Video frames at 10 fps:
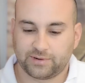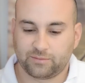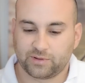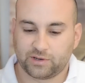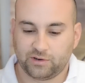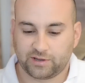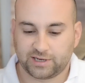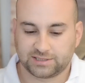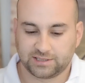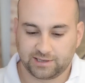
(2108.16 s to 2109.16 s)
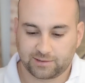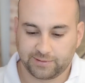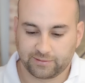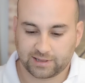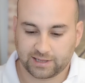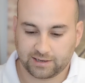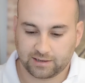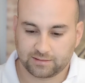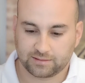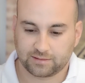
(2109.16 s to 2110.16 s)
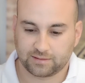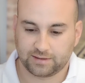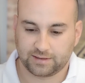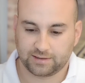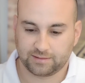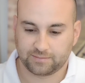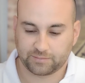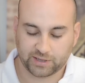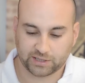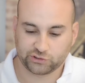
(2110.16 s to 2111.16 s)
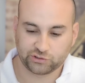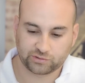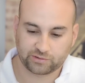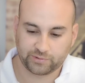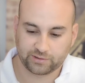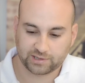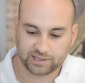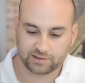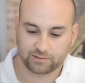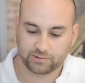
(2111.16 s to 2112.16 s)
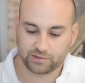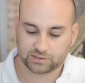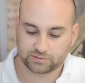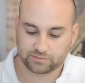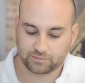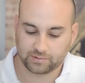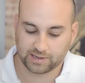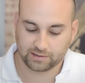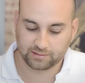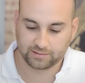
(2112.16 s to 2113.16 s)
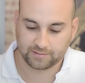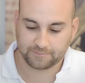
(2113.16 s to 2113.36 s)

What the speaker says: around with a non-acidic wheel cleaner, a pH neutral wheel cleaner that worked well.